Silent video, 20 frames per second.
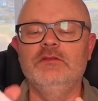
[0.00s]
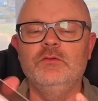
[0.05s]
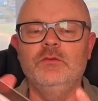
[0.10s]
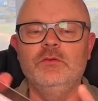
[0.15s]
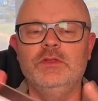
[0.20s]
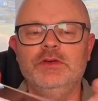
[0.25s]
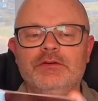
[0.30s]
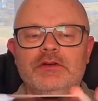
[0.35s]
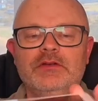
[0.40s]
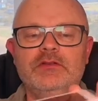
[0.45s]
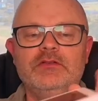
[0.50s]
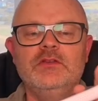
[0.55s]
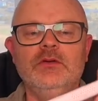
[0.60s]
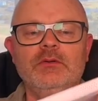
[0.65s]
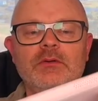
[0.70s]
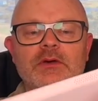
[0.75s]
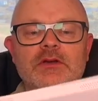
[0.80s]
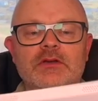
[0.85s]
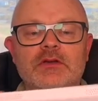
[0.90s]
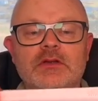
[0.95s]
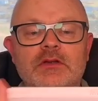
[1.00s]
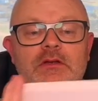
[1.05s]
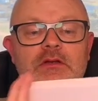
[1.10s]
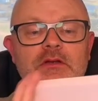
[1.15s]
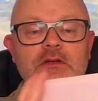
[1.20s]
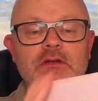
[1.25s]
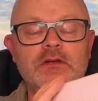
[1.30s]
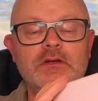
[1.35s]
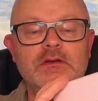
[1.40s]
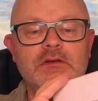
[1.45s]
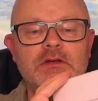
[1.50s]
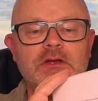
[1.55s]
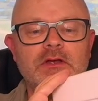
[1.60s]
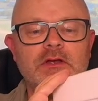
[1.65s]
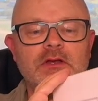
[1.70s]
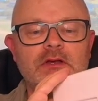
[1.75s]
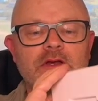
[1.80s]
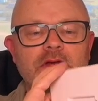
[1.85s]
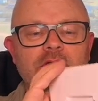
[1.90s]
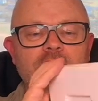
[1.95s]
all there is to it.
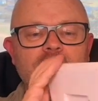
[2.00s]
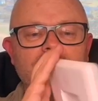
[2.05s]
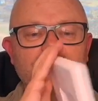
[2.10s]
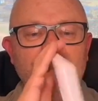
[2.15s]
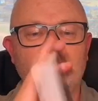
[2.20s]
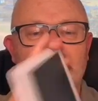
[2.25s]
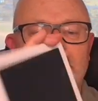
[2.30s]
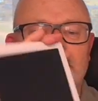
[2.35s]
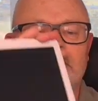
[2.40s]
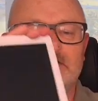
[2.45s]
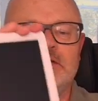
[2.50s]
Uh,